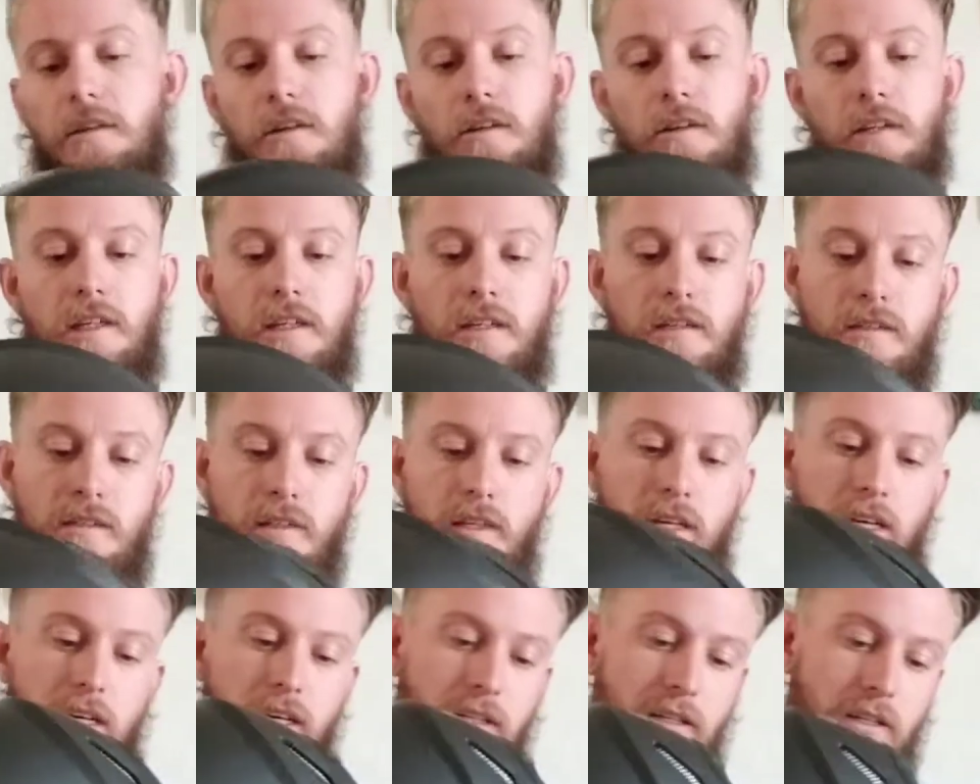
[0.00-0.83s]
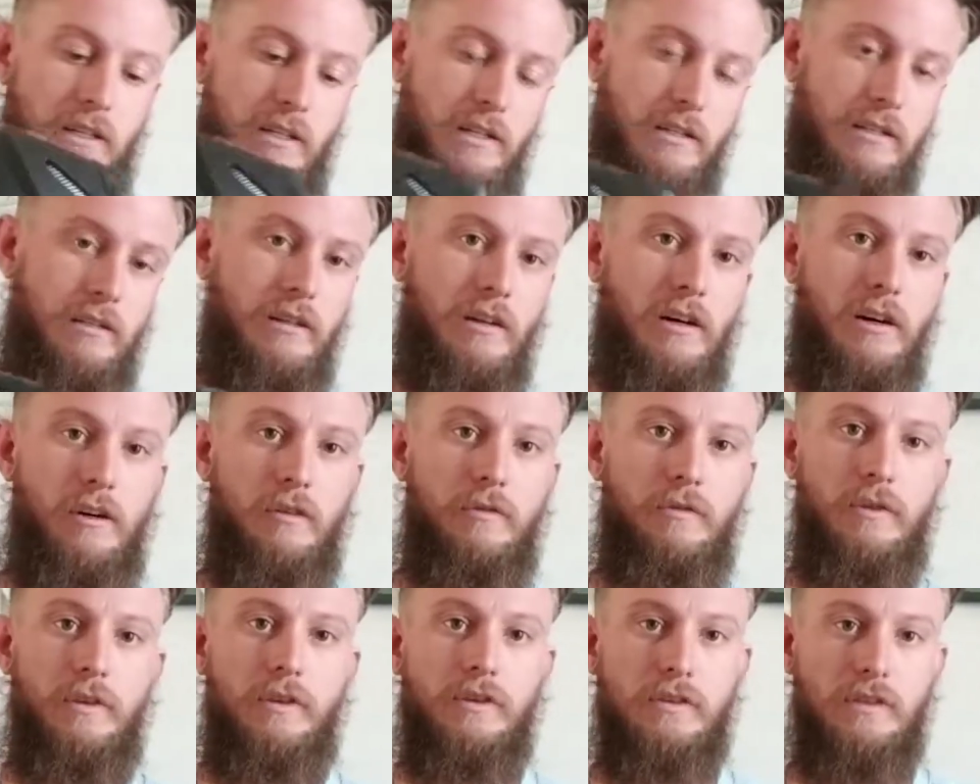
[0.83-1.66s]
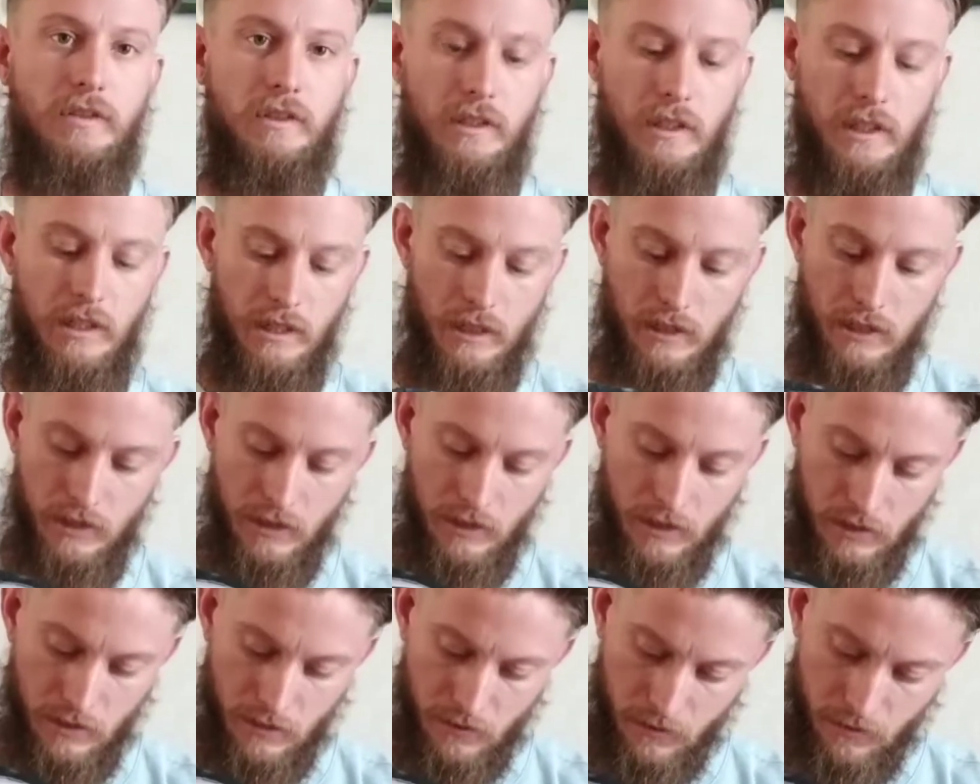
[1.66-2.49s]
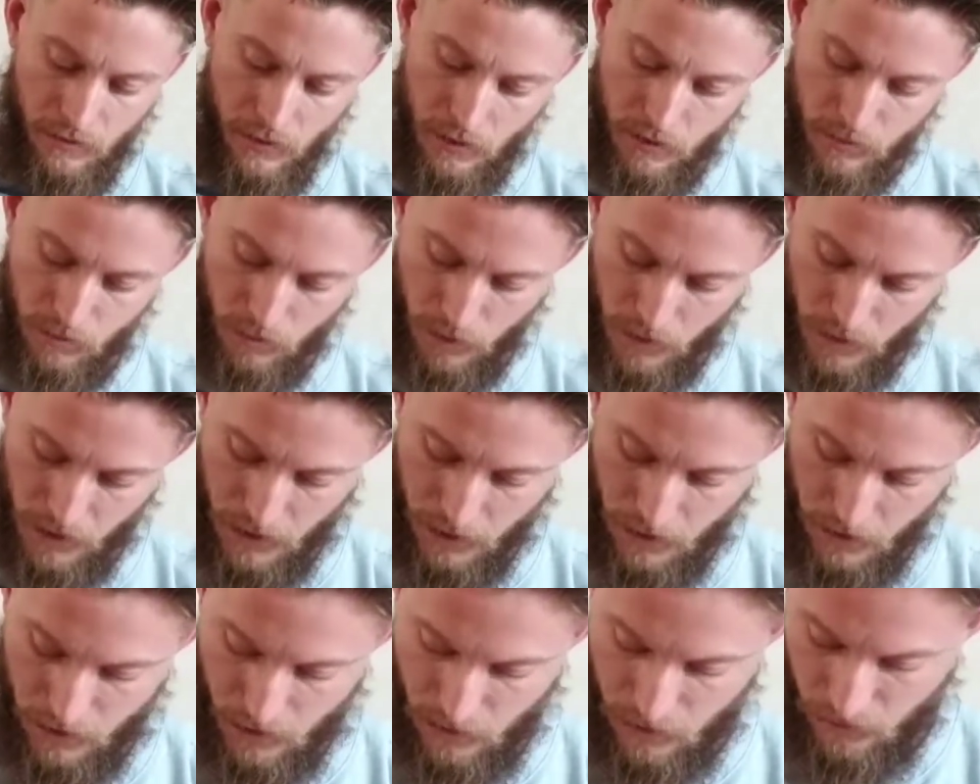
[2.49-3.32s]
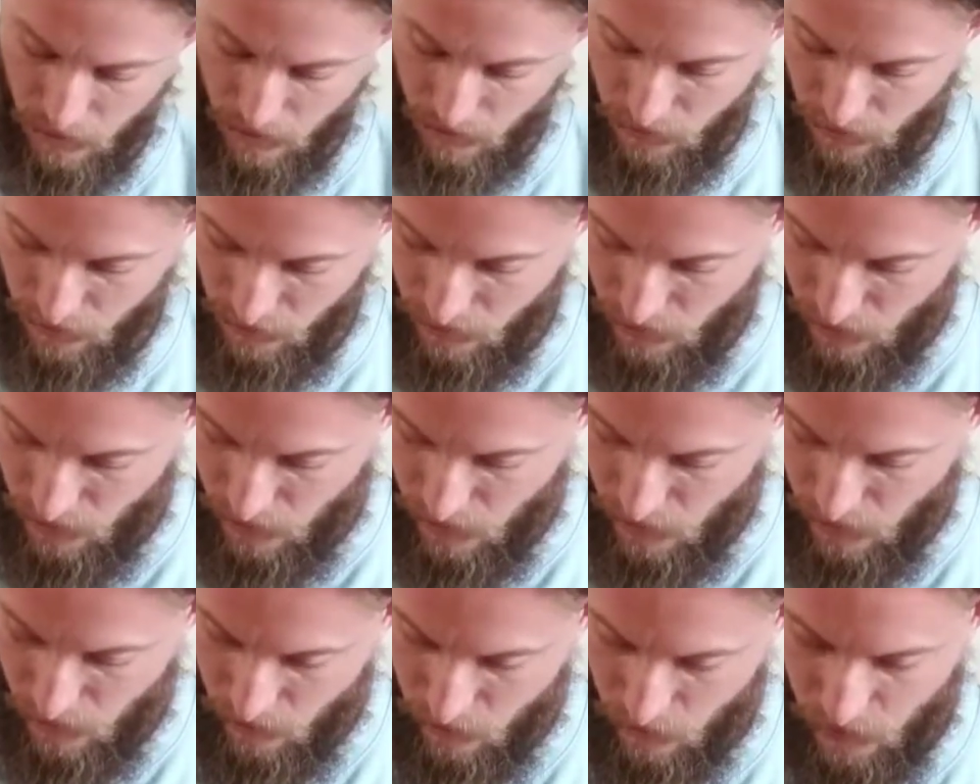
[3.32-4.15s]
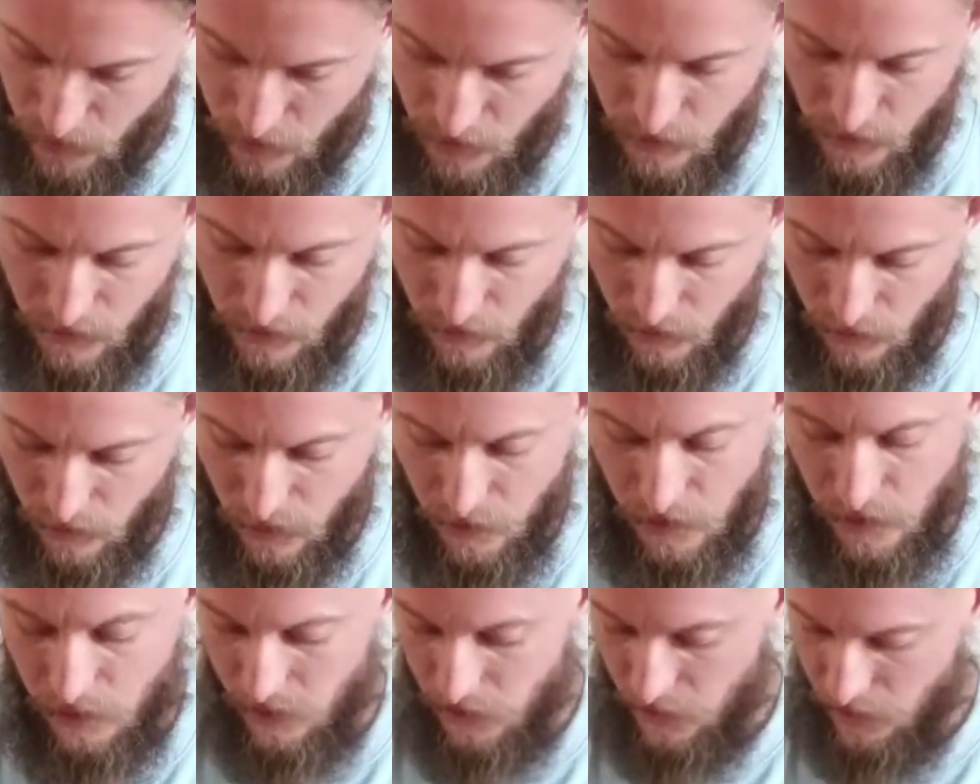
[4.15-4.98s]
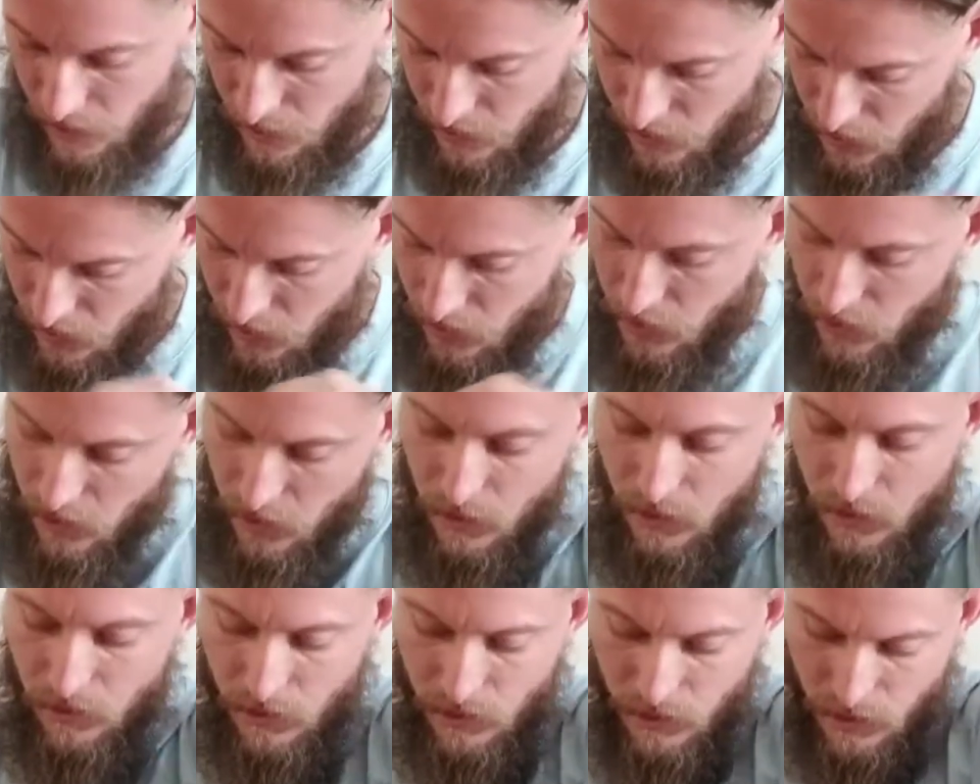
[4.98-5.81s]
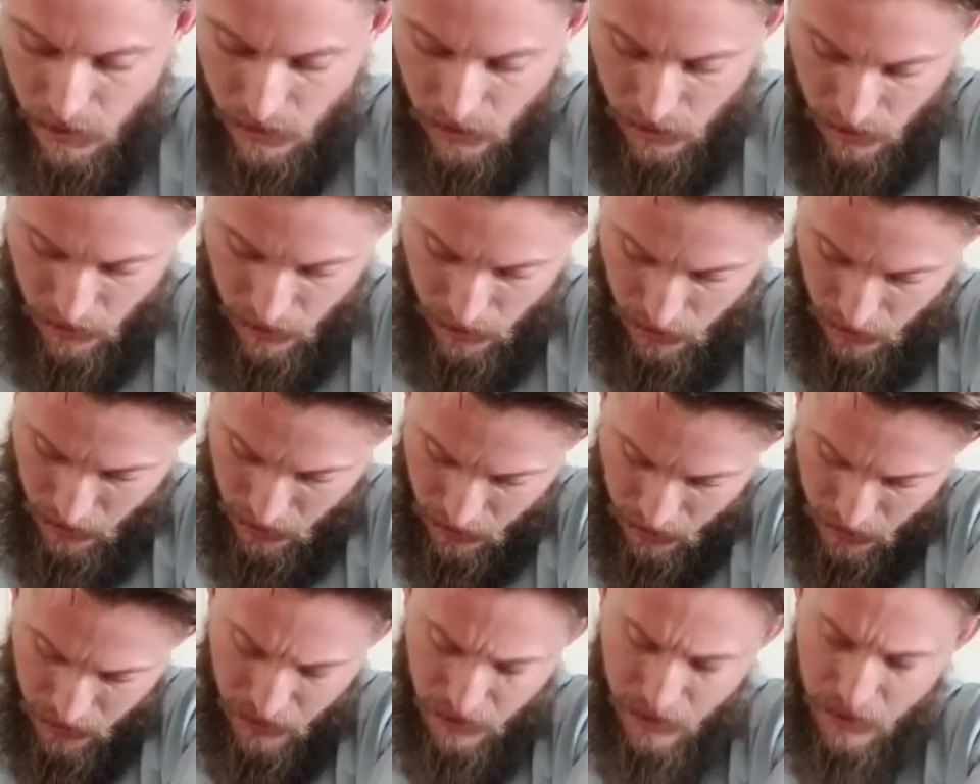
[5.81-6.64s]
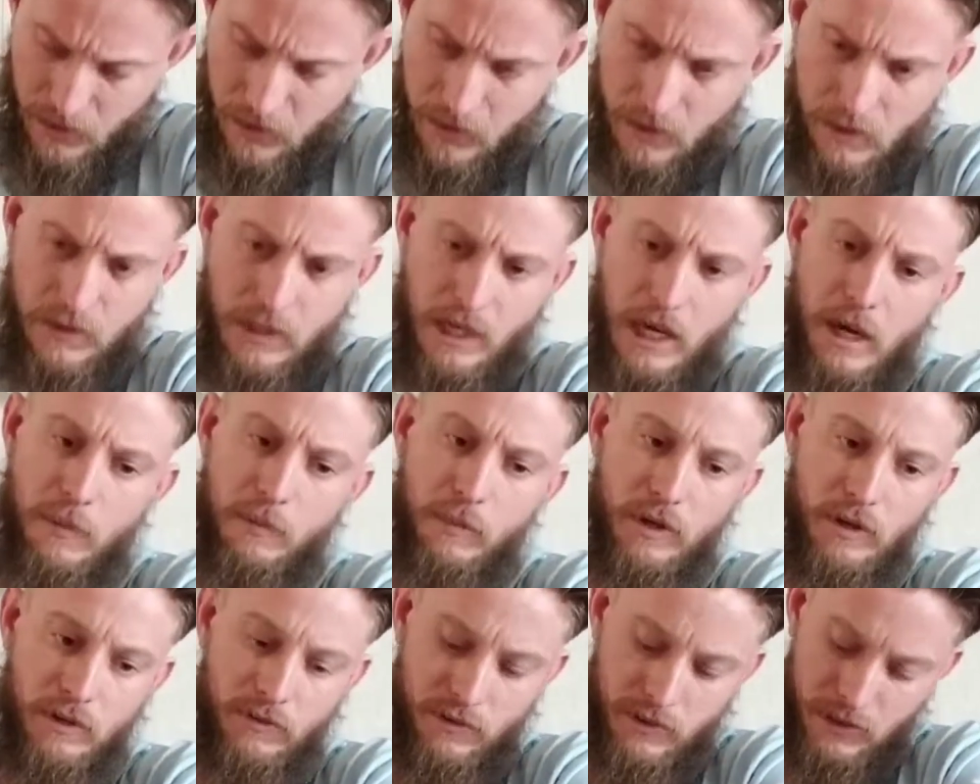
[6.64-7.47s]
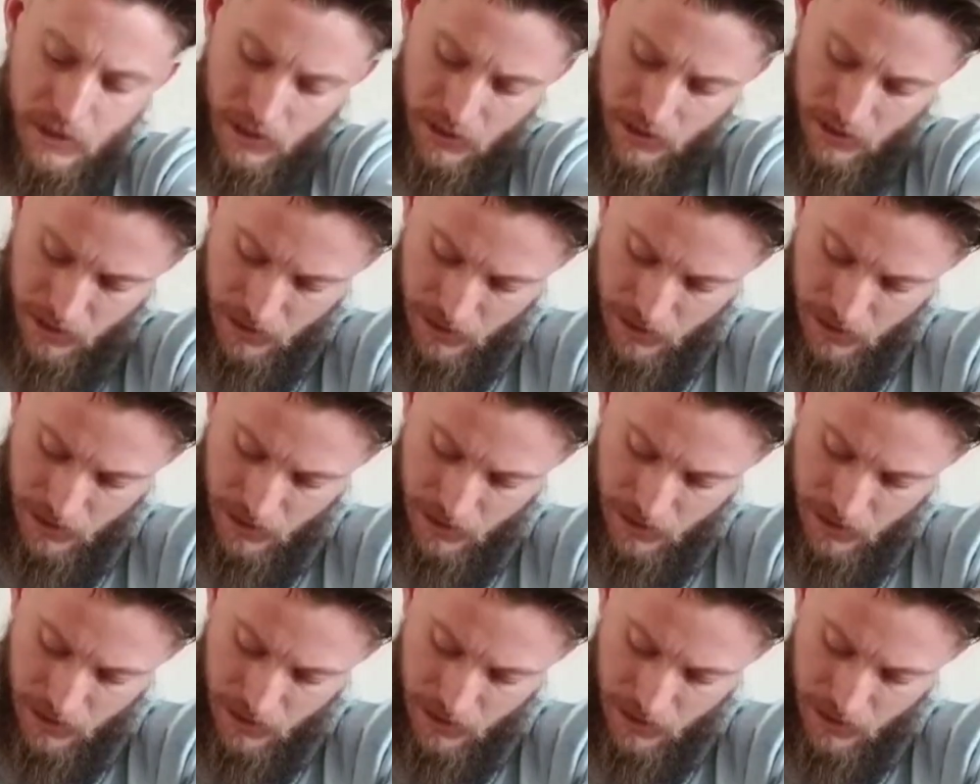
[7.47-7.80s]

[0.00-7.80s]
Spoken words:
on the inside all feels pretty good, pretty sturdy. The top of it